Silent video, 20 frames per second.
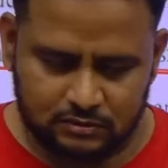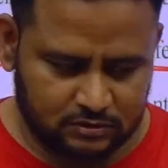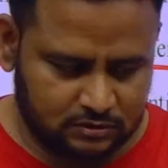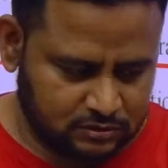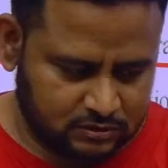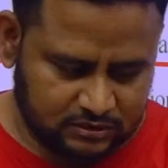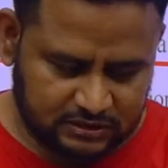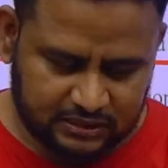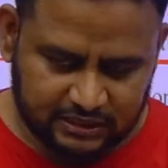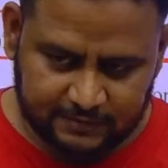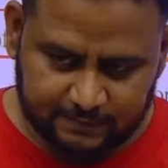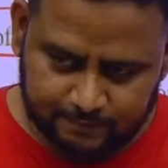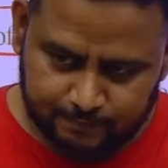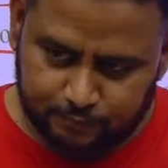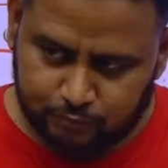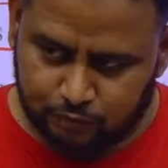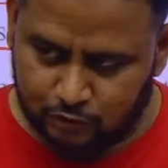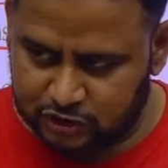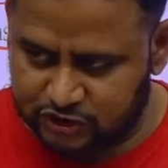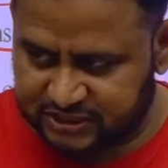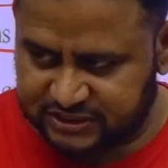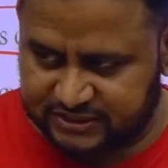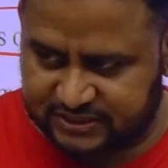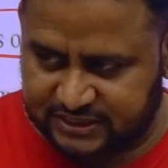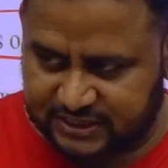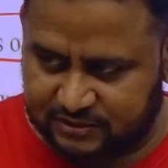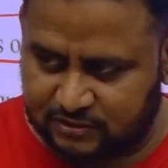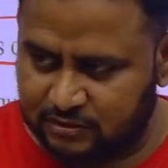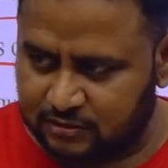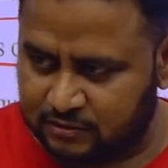that post is there,
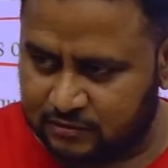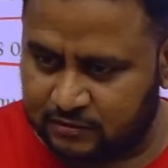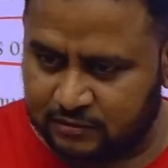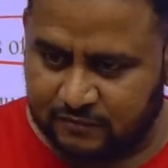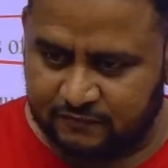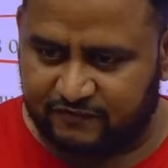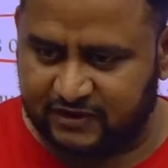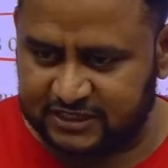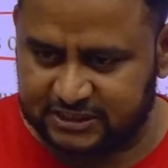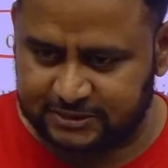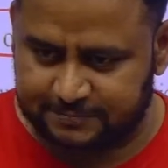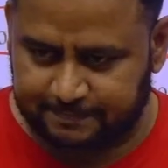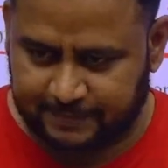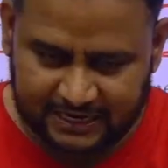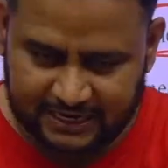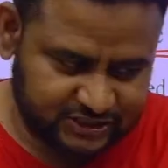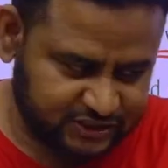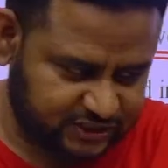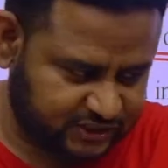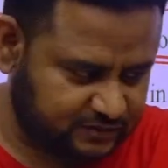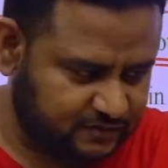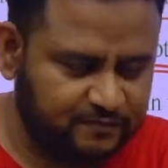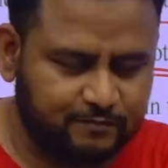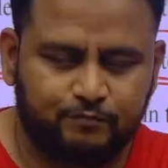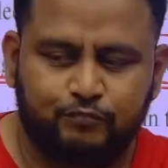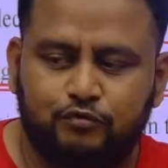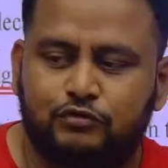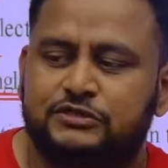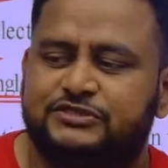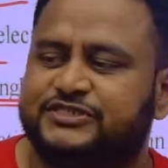no? First past
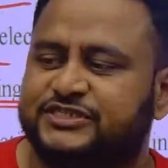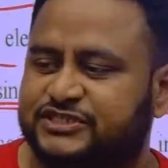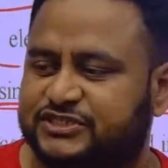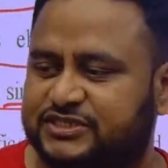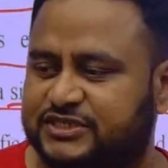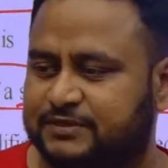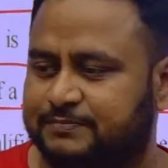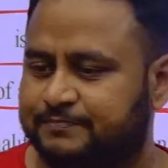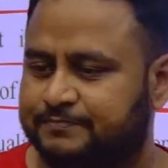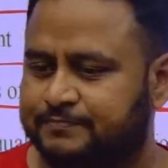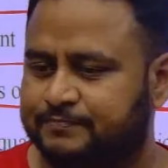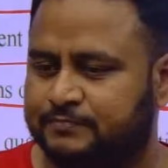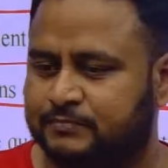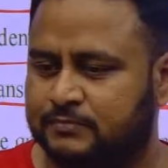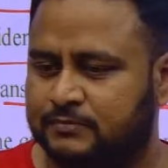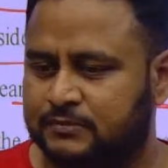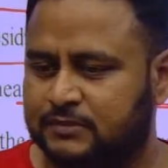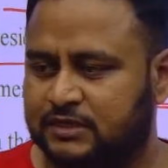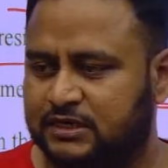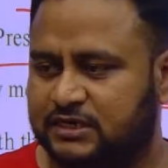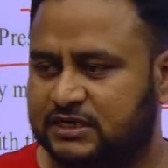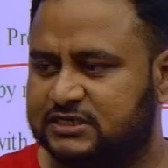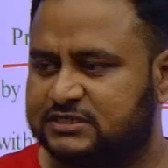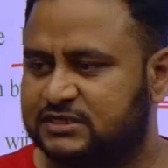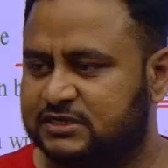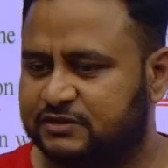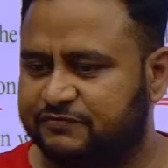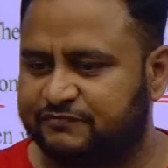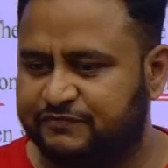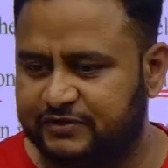post system. That is,
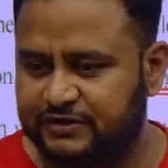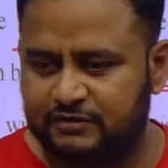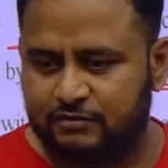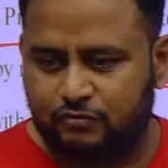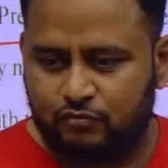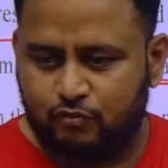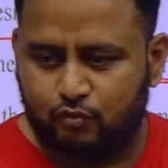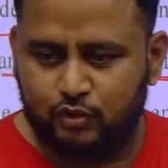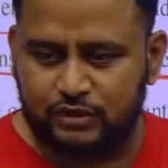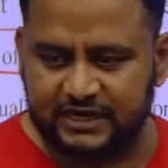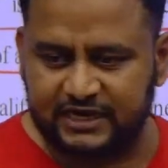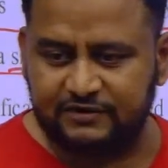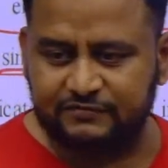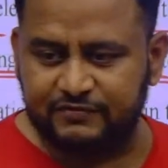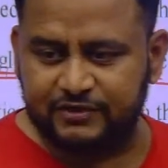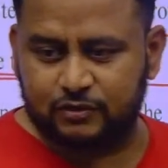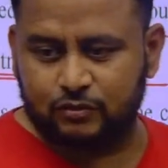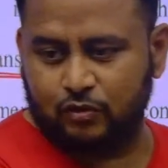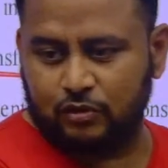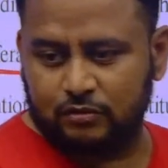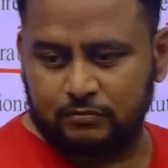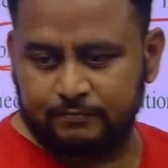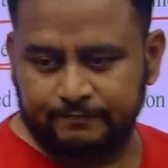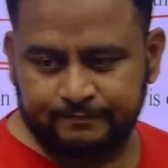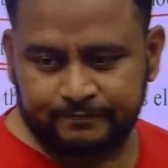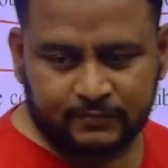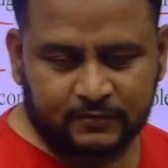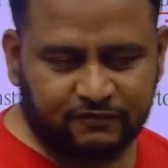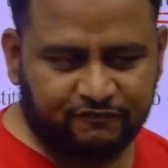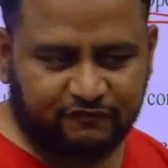we vote and we go.
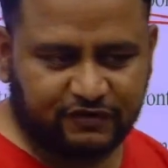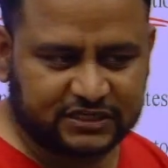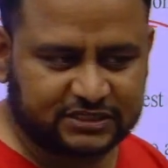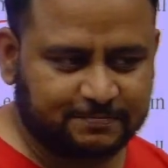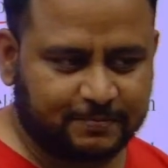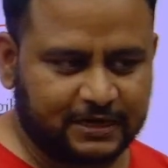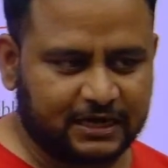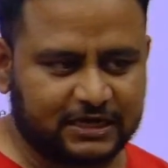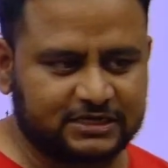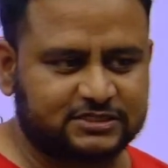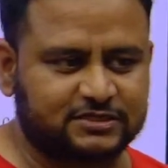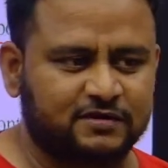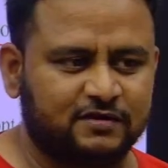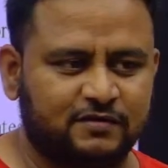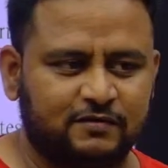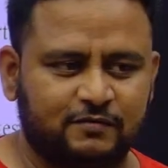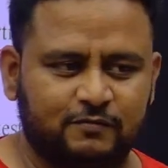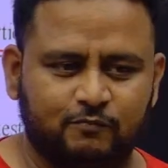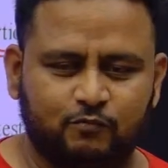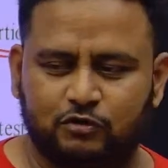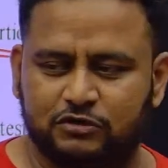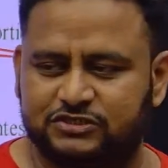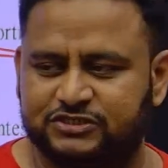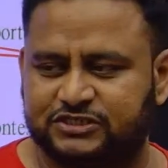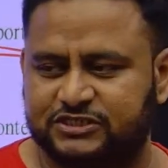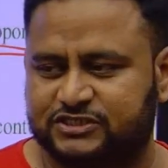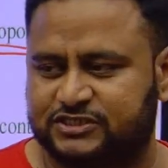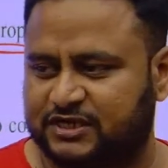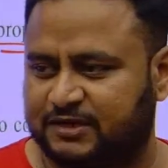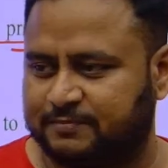First past post
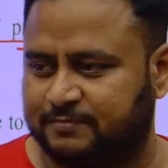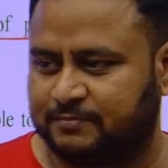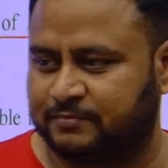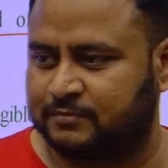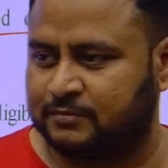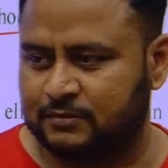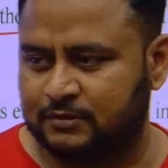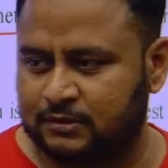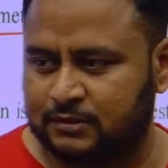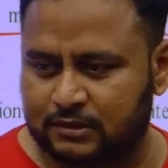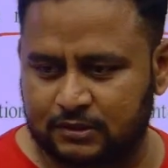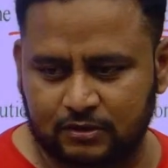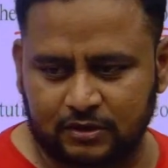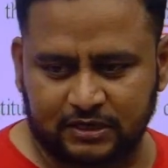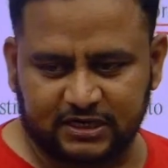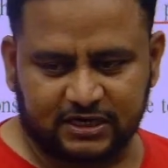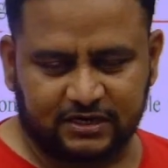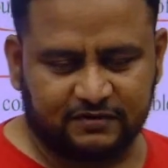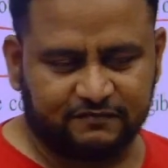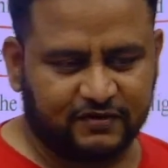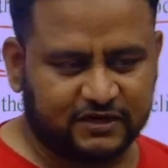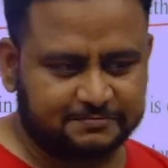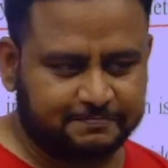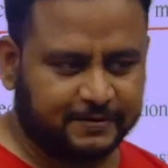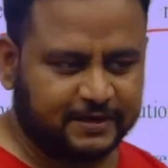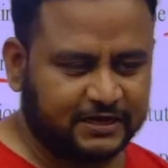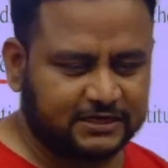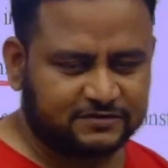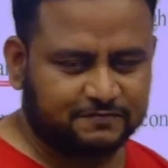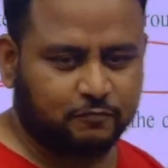system. Got it? First
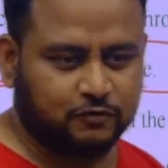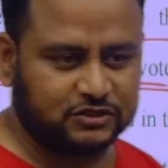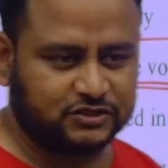past post